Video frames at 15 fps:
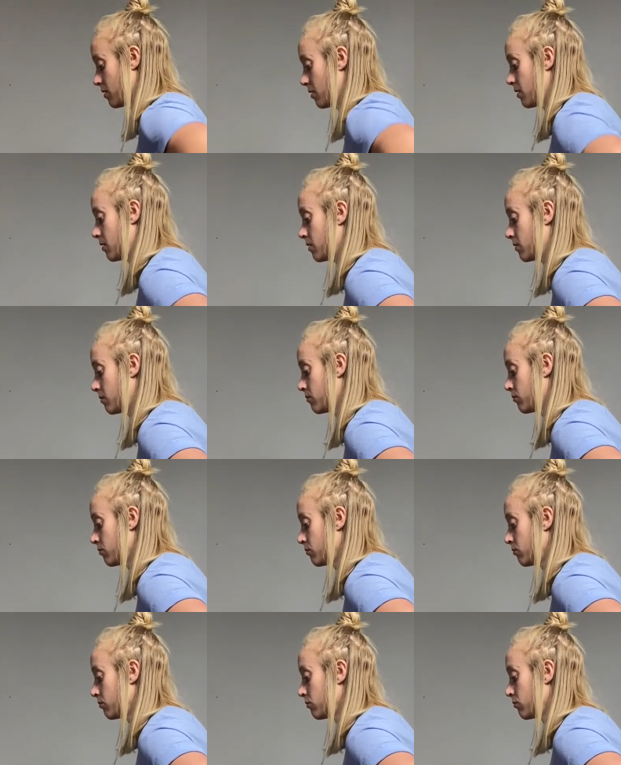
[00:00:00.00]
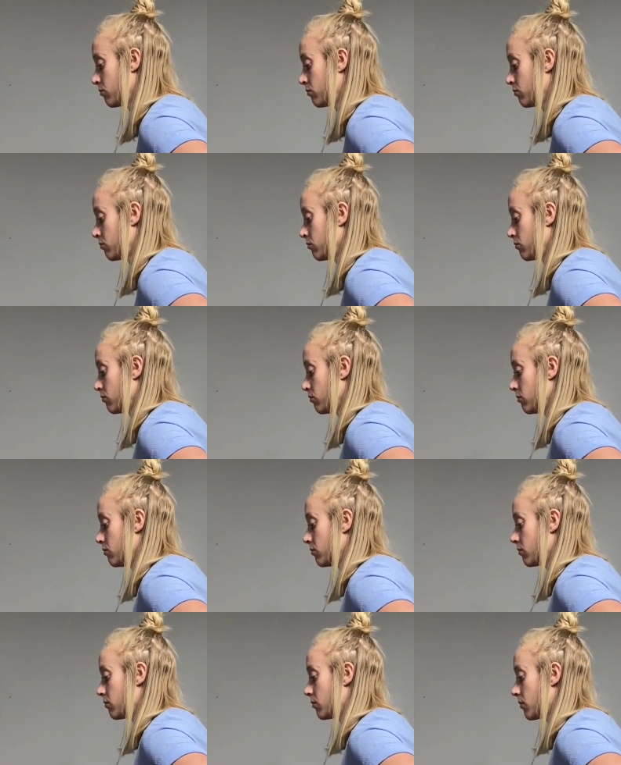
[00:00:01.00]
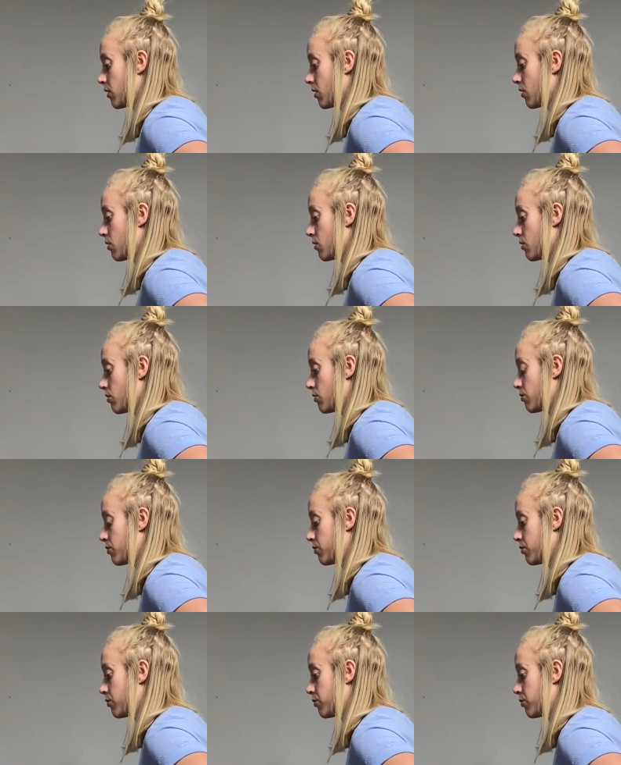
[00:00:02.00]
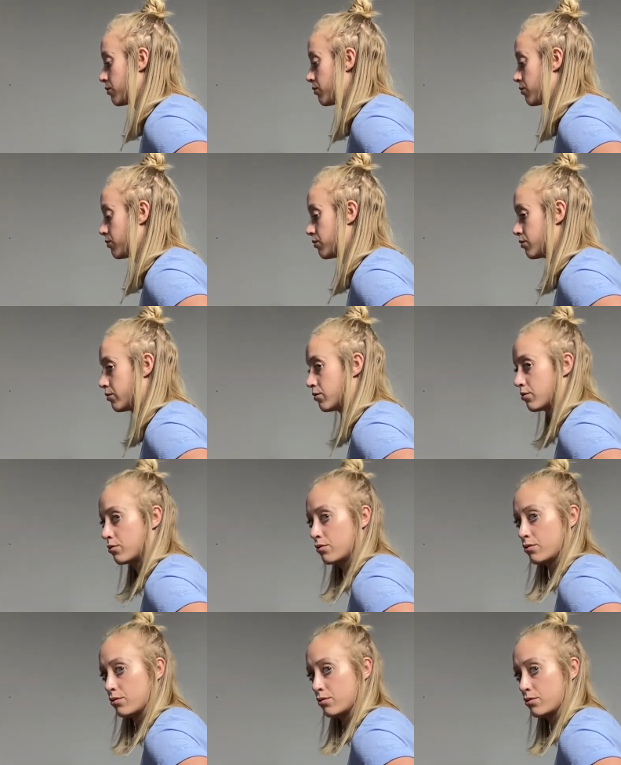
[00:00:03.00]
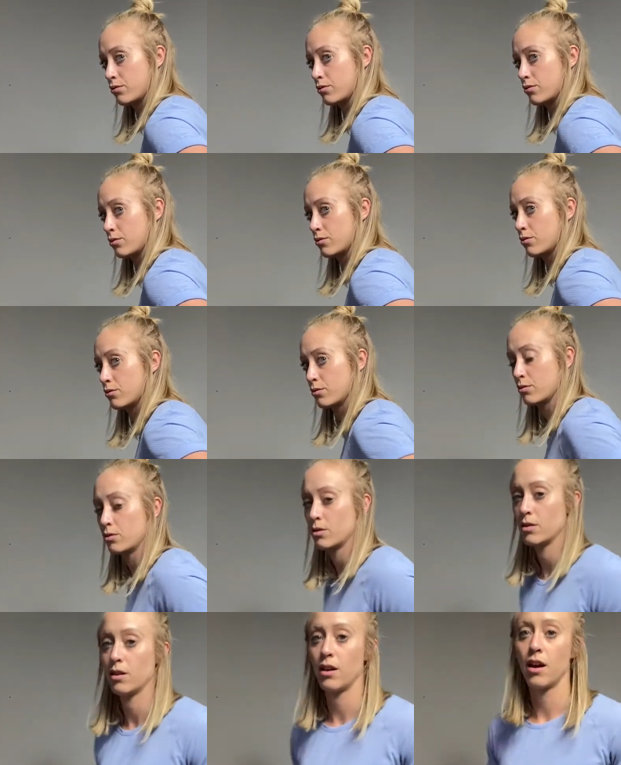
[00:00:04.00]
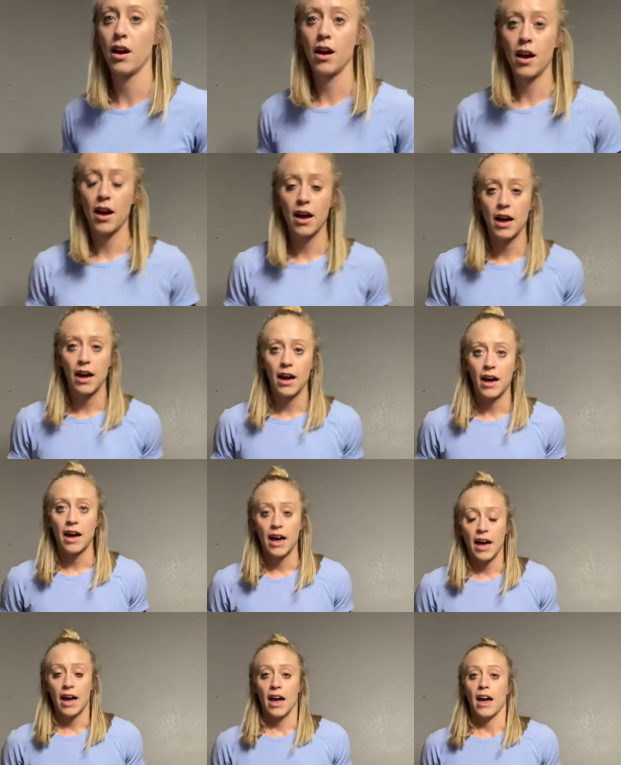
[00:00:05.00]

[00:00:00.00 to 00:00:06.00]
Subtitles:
(silence)